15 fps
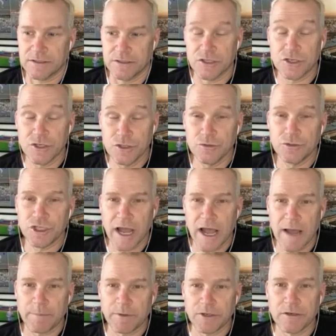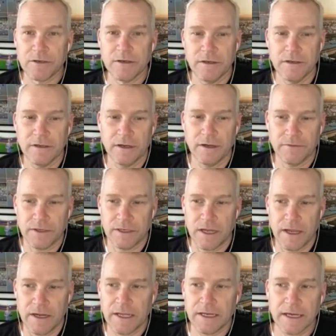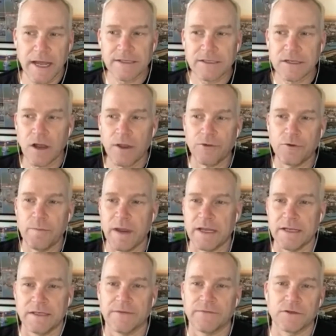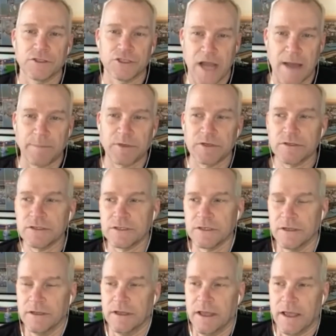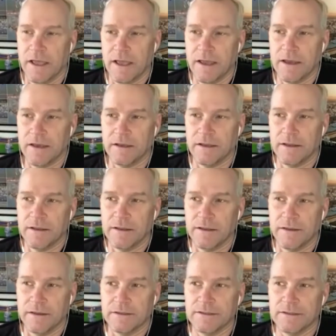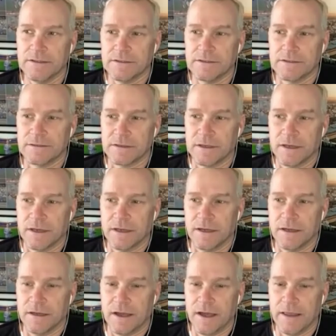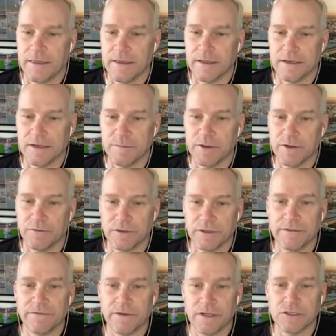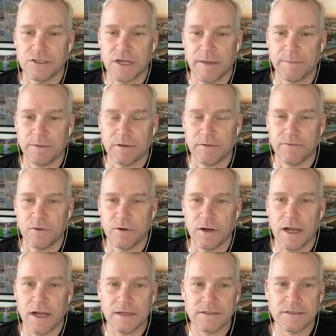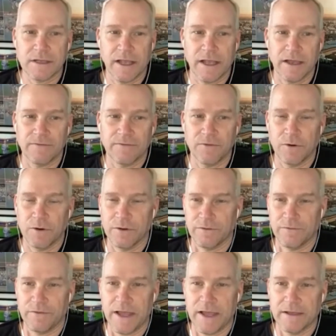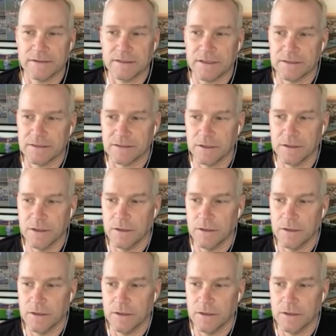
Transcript: new chapter of Ignite. Ignite's gone through many different chapters, and this is, uh, I think, going to be a really fun chapter for us and for the fans because